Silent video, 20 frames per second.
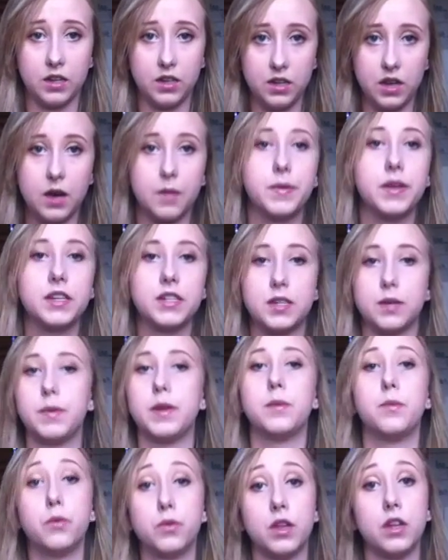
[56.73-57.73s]
Yummy is the
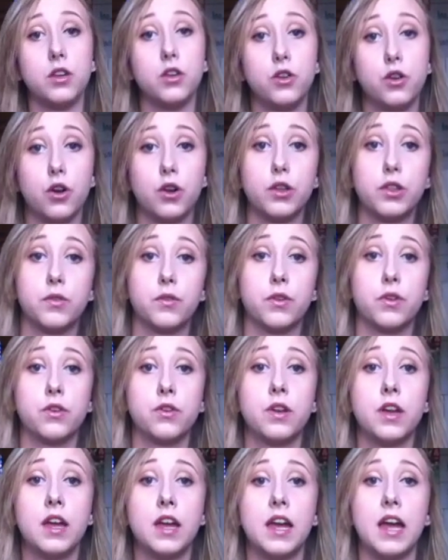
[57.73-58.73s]
people that you go through,
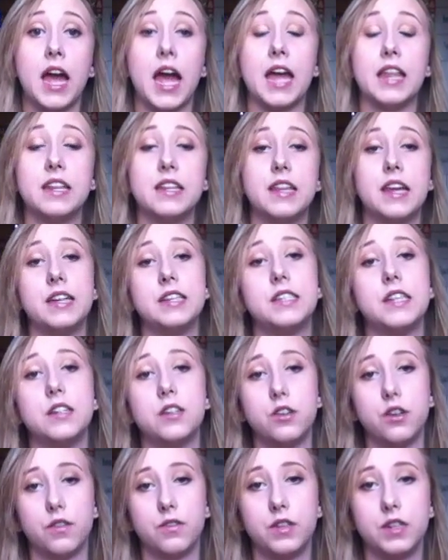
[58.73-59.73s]
and then they send
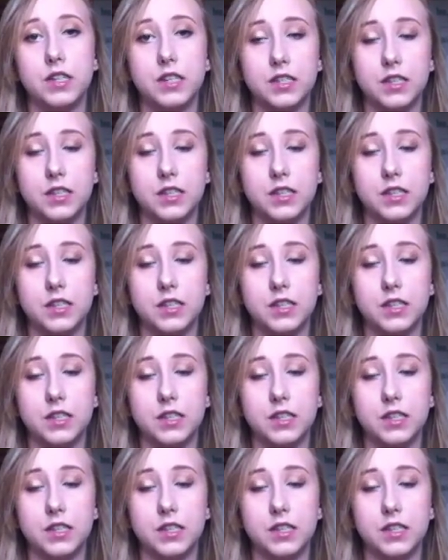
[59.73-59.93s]
it off to